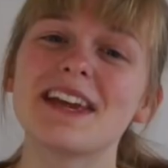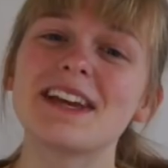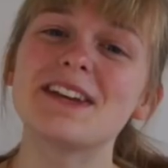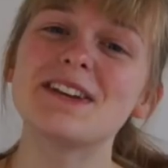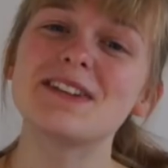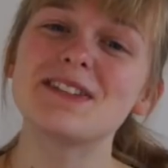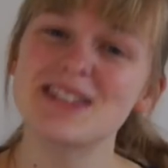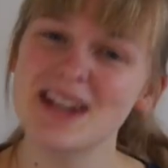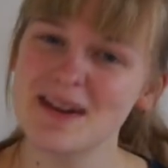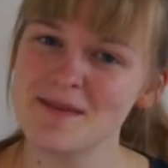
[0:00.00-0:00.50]
Thank
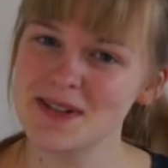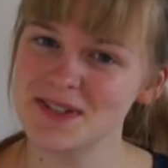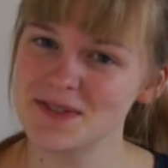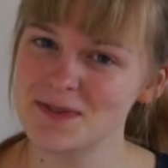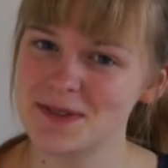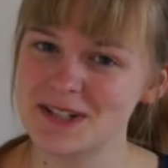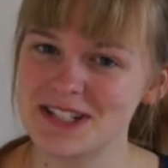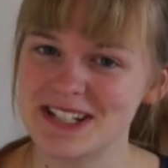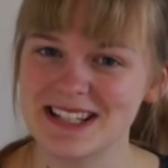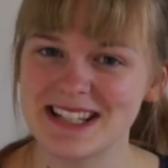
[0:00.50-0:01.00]
you so much
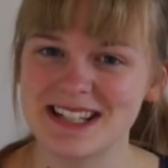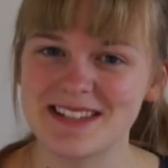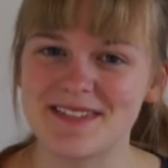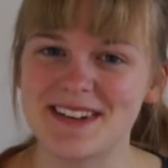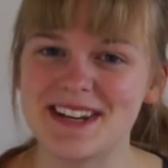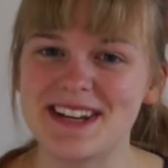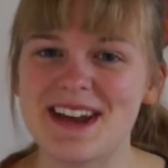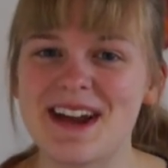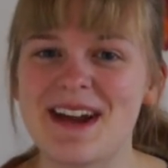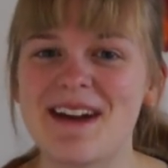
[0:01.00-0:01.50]
for watching this
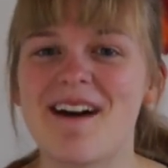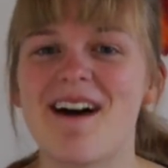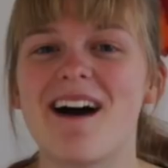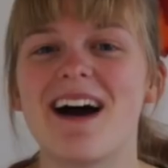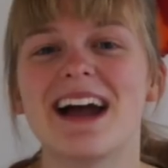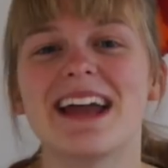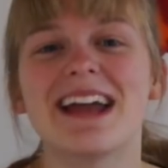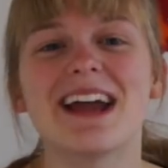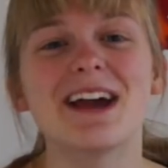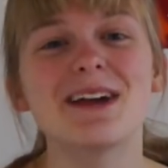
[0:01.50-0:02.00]
video.
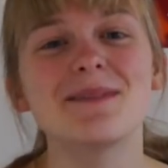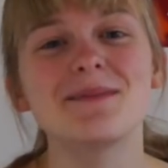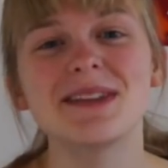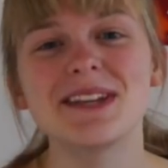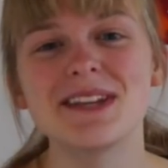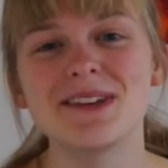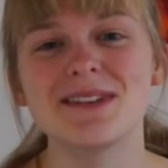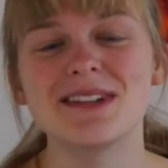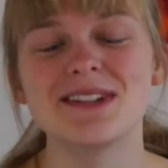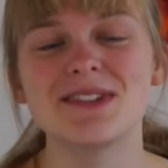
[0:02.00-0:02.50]
I hope
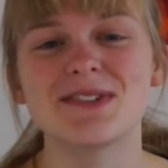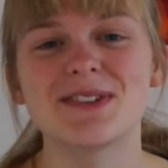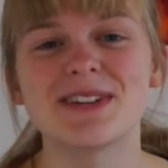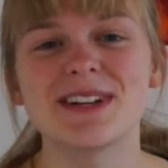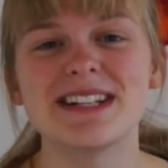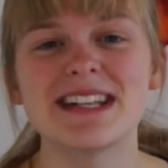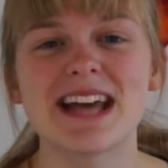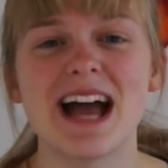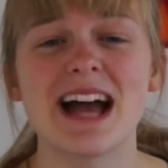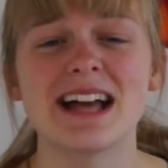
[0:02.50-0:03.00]
that you
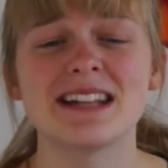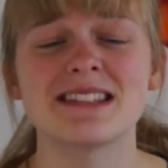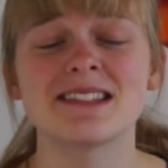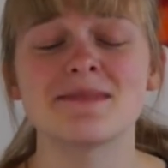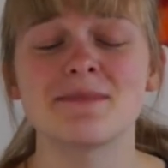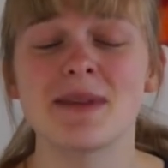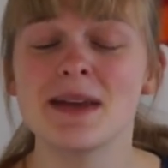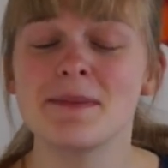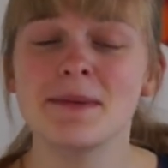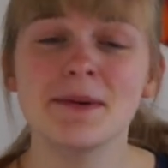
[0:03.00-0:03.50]
enjoyed,
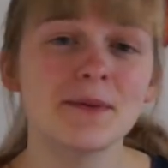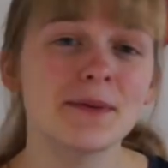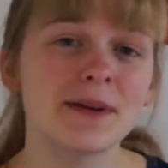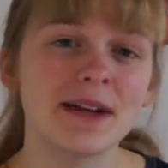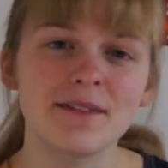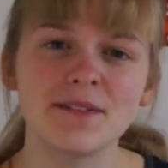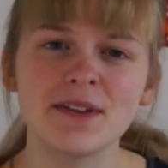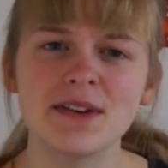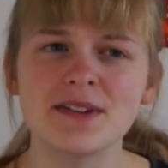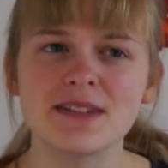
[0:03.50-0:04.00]
and maybe it will
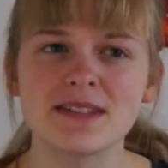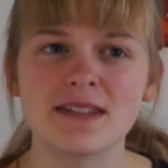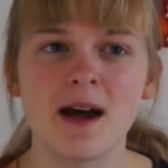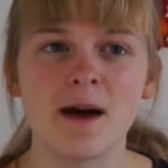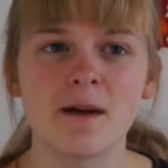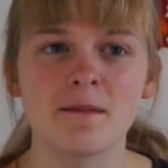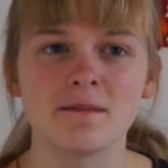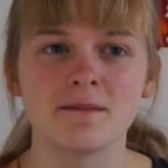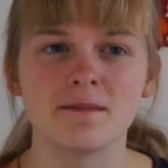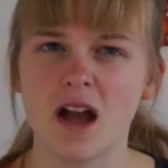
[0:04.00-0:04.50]
give you
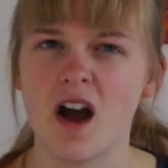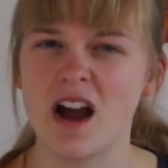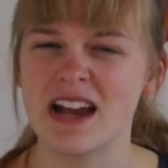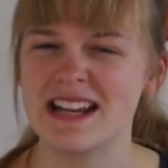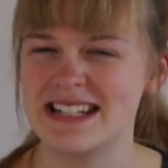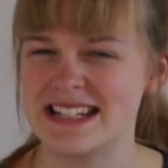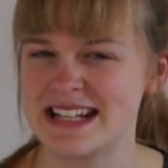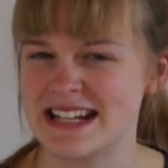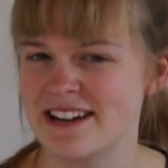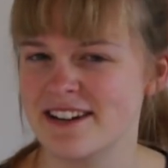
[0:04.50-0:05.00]
some
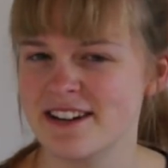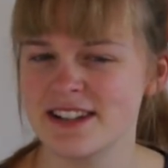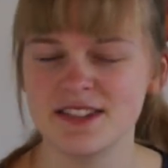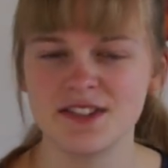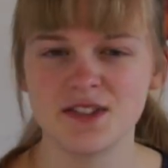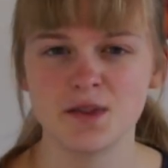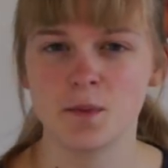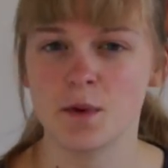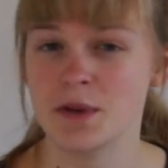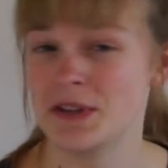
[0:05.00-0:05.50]
idea
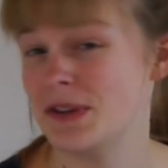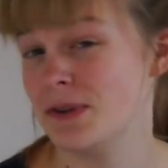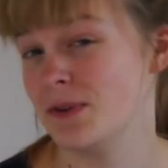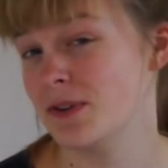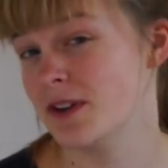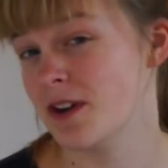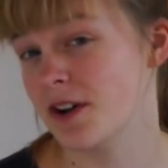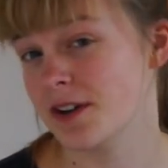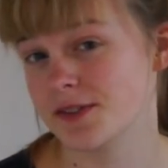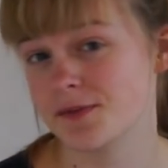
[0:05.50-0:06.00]
as to what you
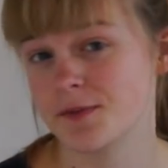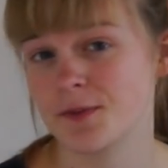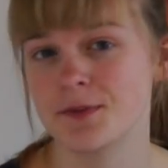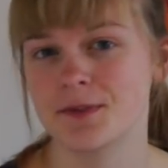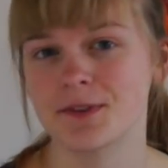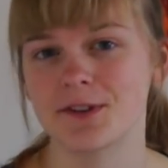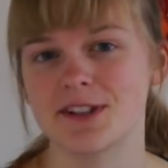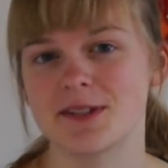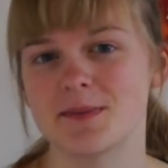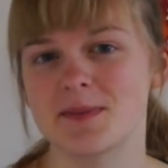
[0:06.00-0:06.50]
could ask for
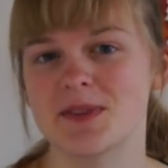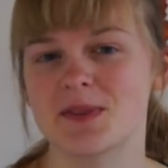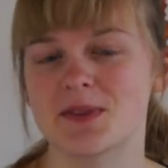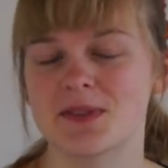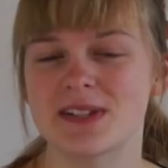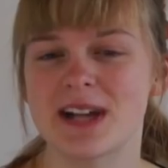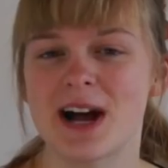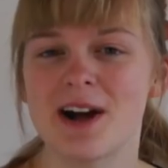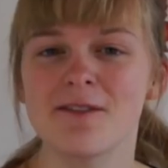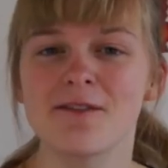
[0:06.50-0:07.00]
Christmas
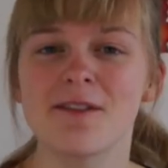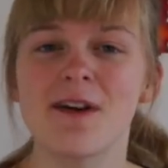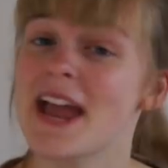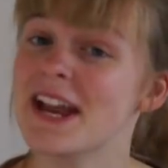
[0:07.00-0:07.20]
yourself.